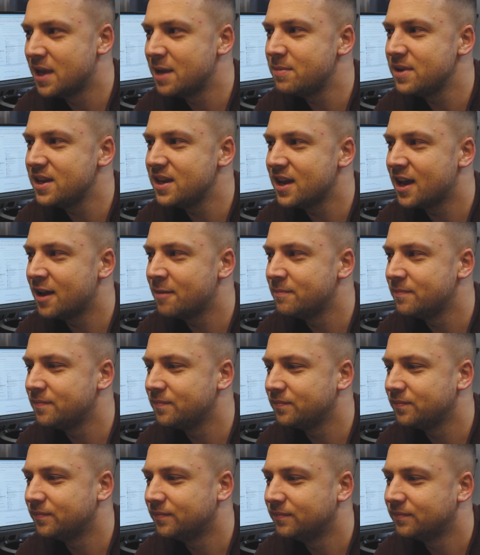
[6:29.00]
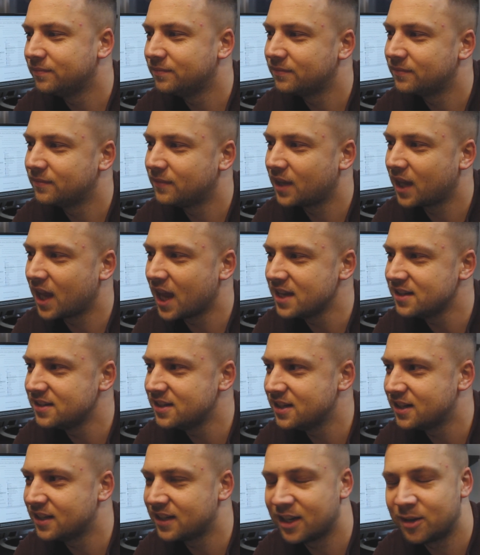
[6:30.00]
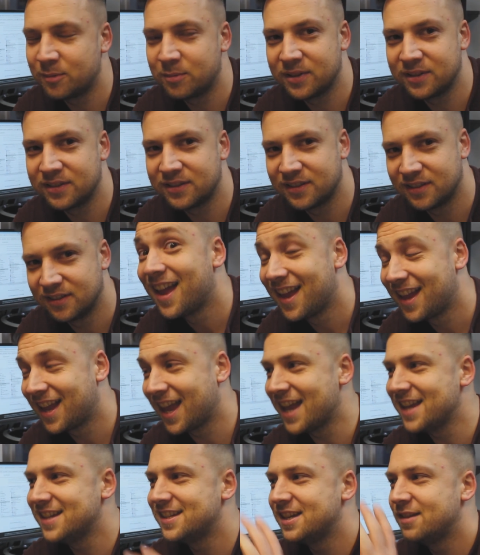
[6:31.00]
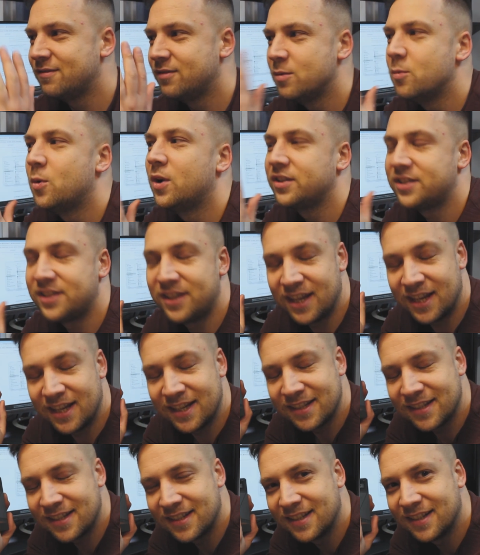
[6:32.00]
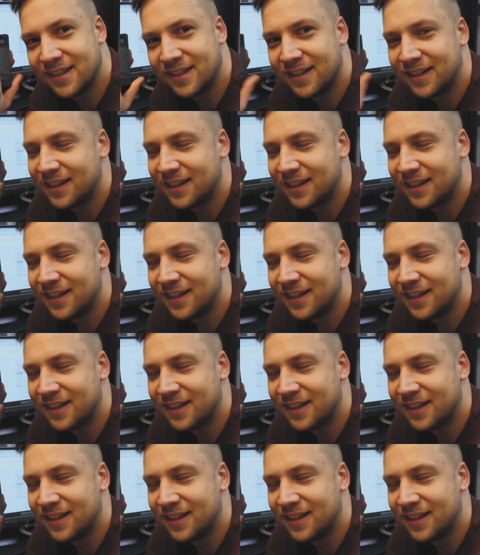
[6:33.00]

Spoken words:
Maybe Casey could help us. Casey, if you watch this.